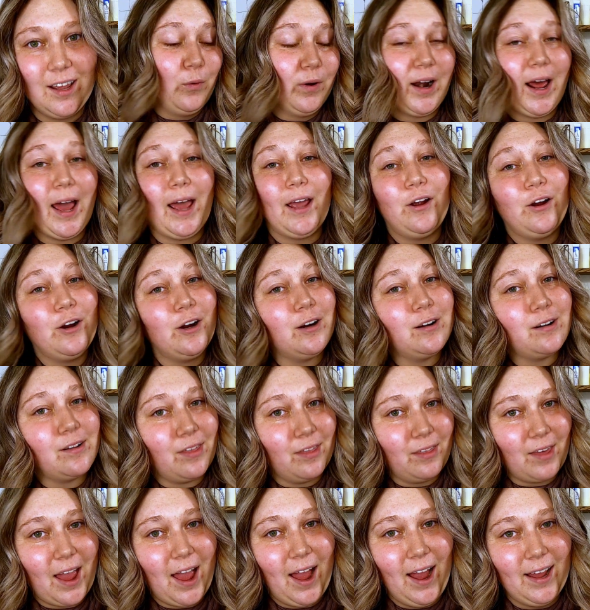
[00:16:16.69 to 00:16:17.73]
When I
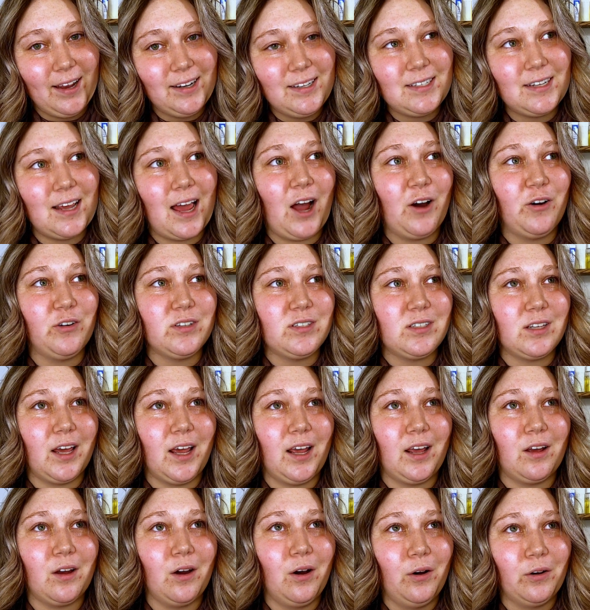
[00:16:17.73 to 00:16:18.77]
heard that, I was
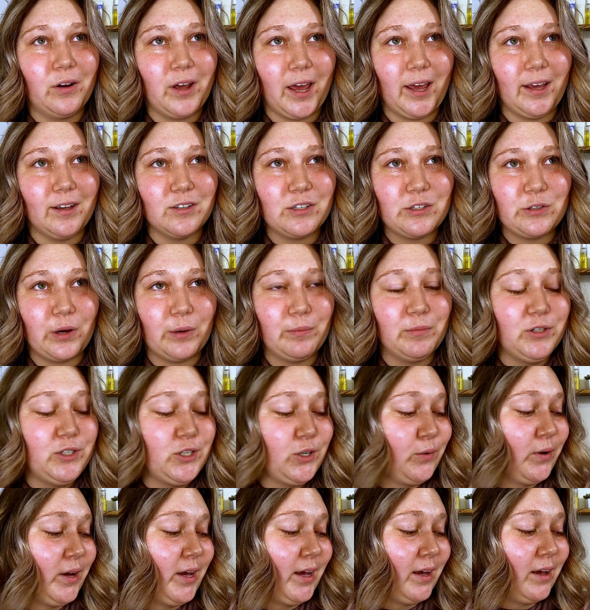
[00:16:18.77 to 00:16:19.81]
like, okay, so I'm
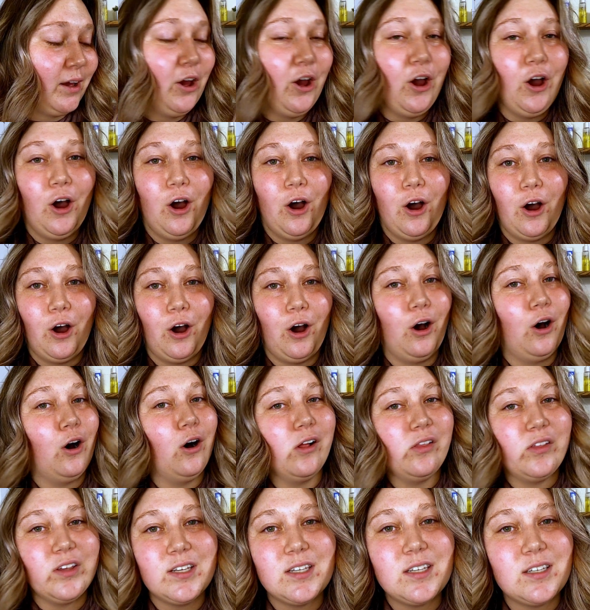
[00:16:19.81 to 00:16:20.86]
doing
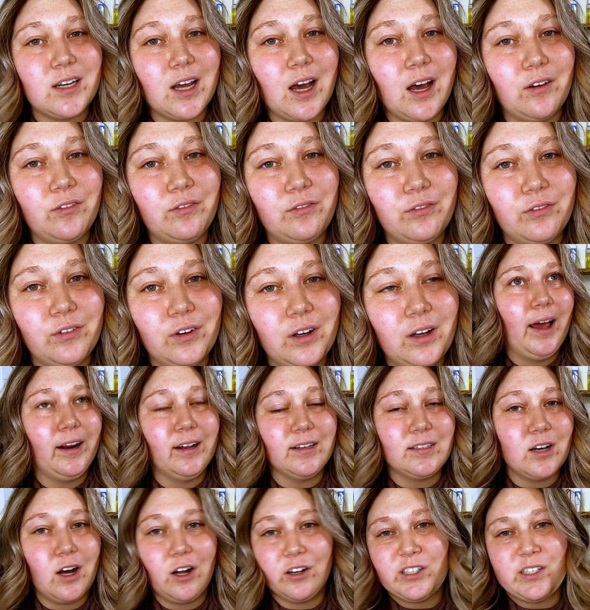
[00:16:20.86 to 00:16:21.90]
all this stuff and
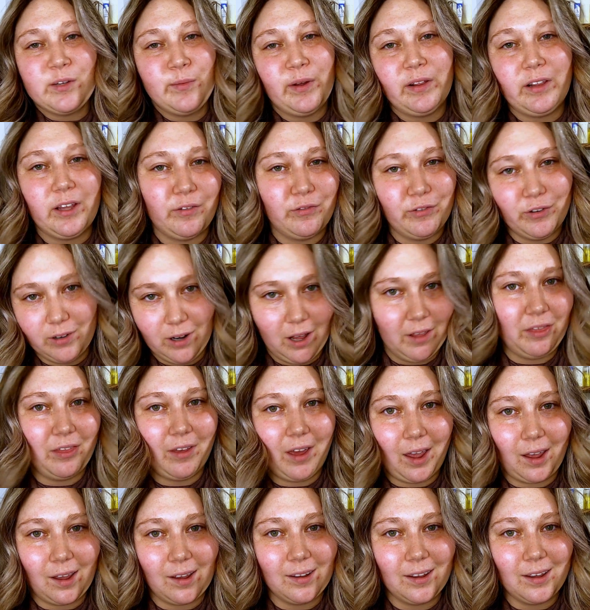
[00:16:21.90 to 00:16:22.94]
it's ultimately for
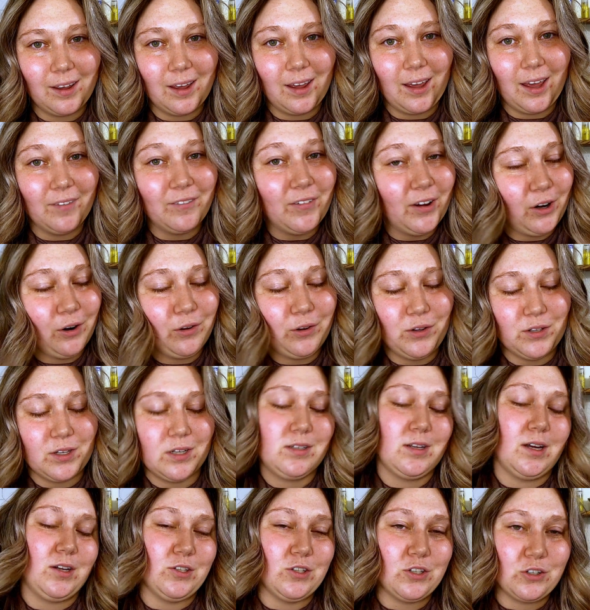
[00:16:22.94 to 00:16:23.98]
nothing if I don't use a
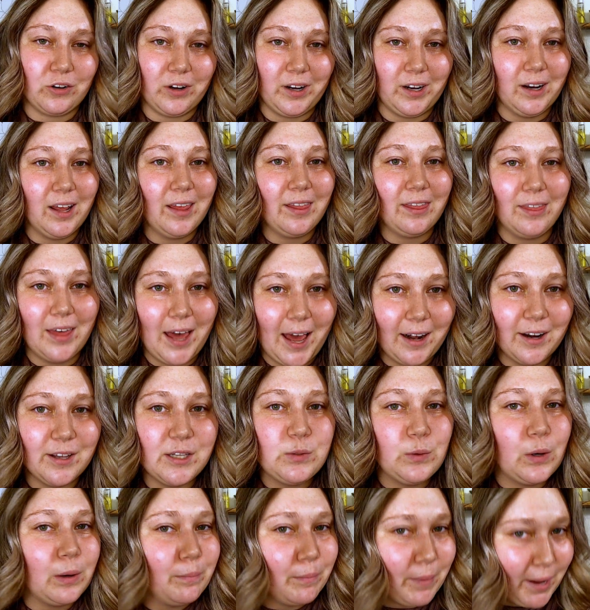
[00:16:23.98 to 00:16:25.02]
sunscreen. That
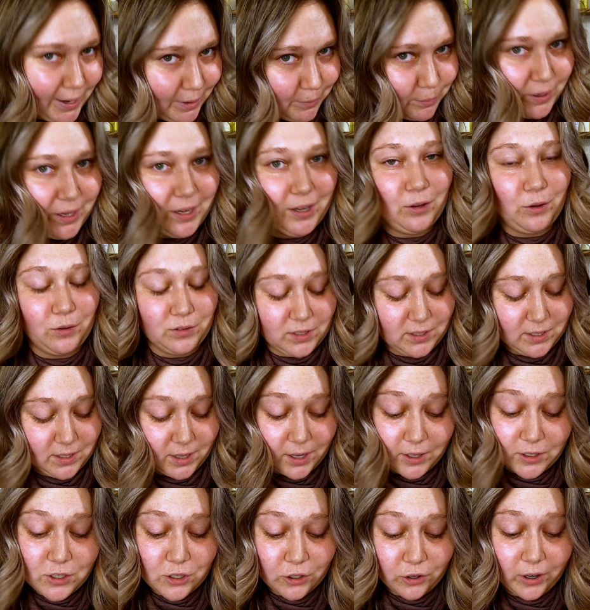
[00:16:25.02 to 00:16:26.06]
is what made me use a
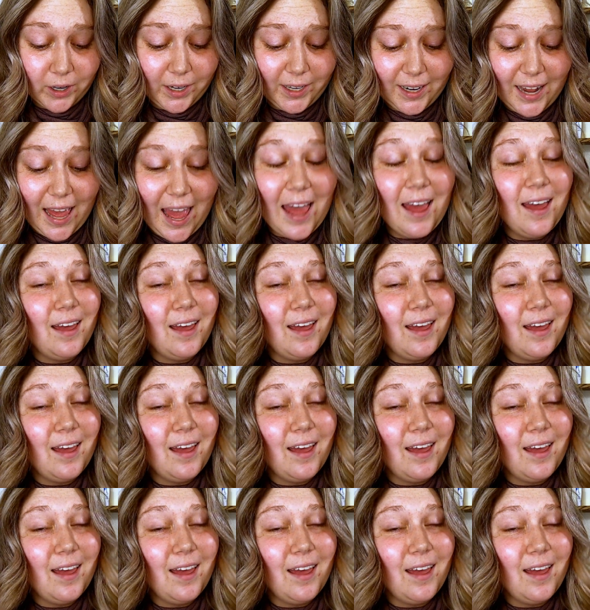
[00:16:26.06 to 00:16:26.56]
sunscreen.